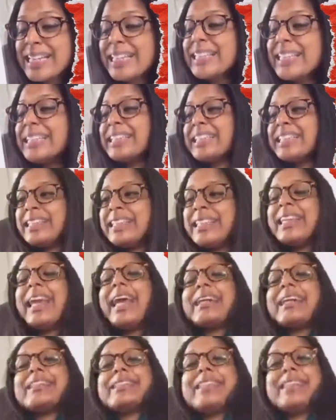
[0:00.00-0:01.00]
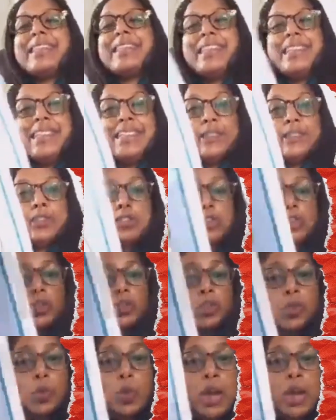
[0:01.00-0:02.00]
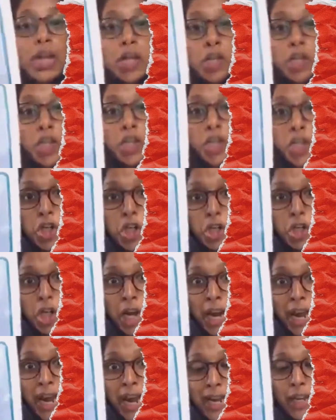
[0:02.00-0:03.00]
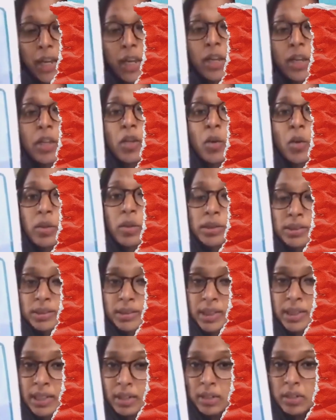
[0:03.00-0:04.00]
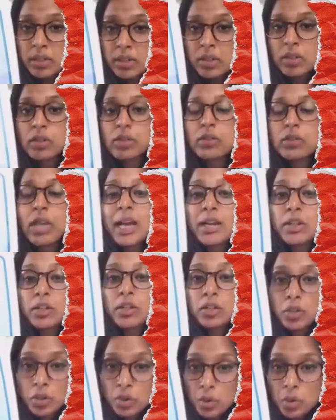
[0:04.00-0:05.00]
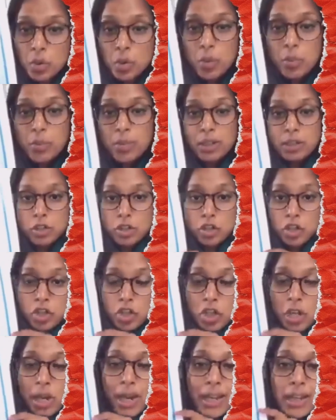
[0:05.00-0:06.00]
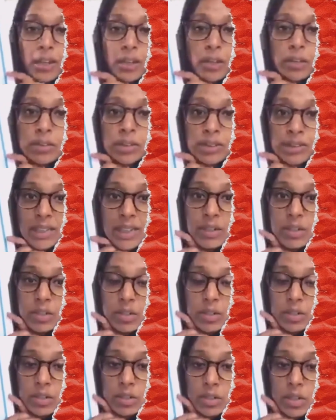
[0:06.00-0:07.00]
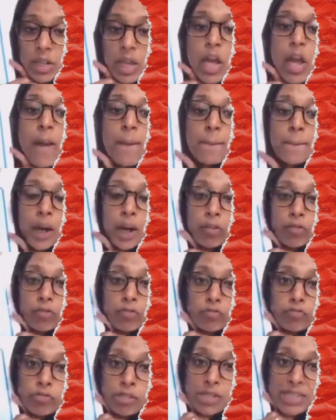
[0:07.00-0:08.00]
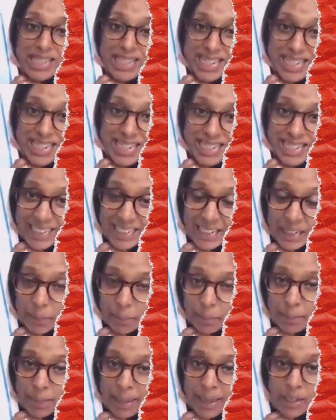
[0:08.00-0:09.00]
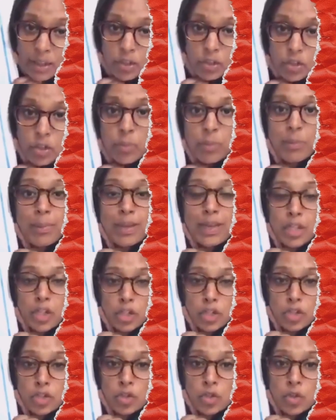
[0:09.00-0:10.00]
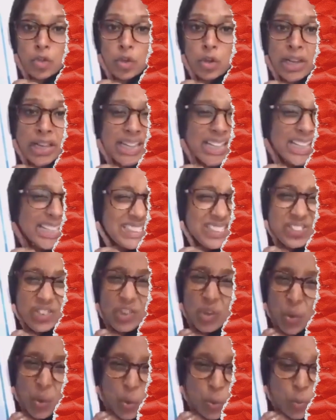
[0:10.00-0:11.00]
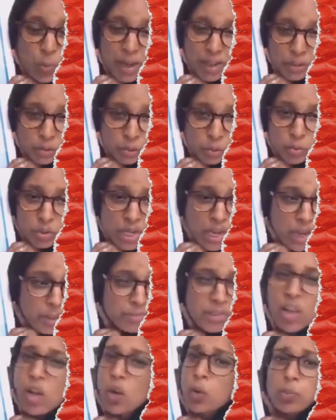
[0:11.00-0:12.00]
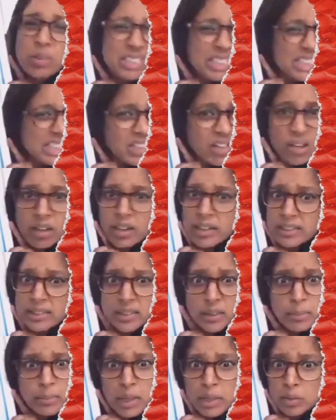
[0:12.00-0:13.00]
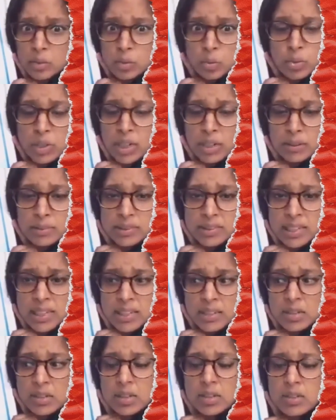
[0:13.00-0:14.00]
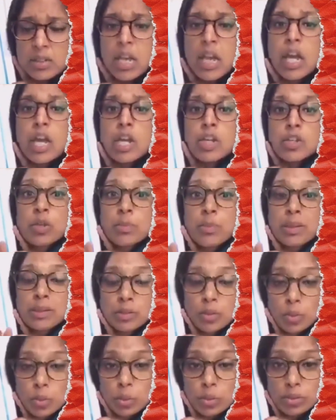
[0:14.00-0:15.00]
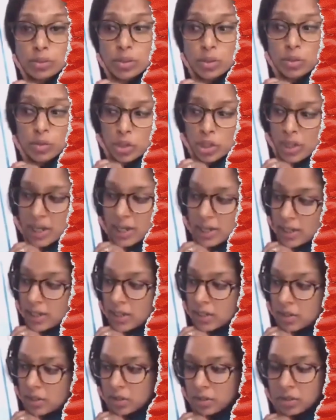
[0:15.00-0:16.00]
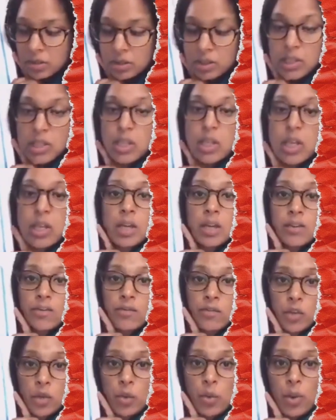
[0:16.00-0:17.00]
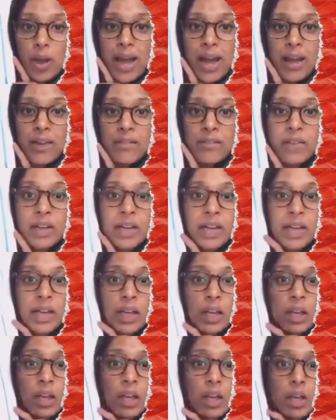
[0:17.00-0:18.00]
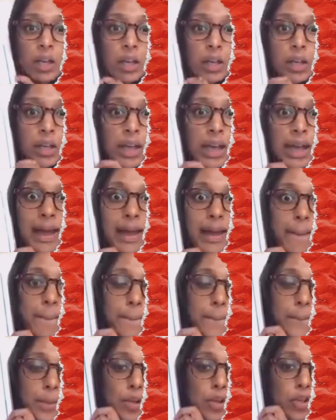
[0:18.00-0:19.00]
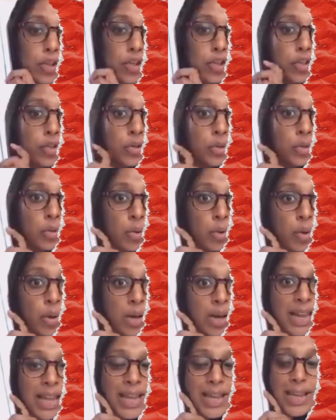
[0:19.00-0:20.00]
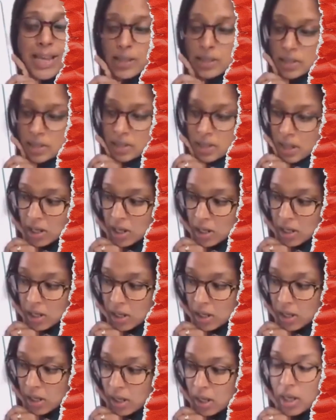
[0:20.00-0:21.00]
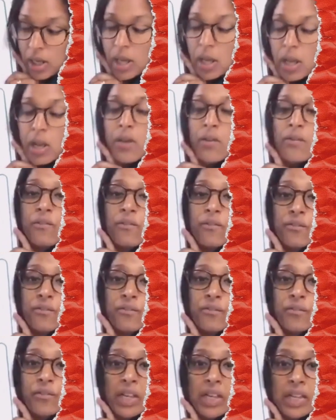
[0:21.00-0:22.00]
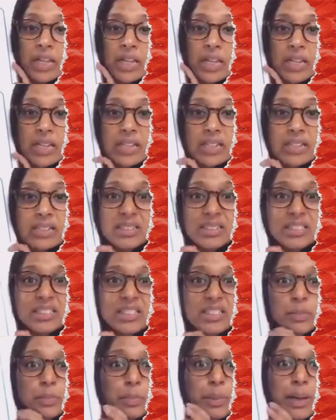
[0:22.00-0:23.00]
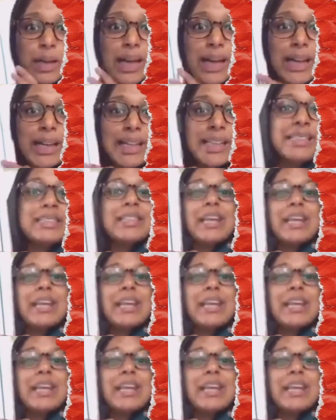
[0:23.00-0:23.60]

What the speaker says: Yes, it is to check your sentence, and you must check your sentence by reading it back to make sure it's not all muddled up. Nobody likes a muddled up sentence. You must also check to see if you have a capital letter, finger space,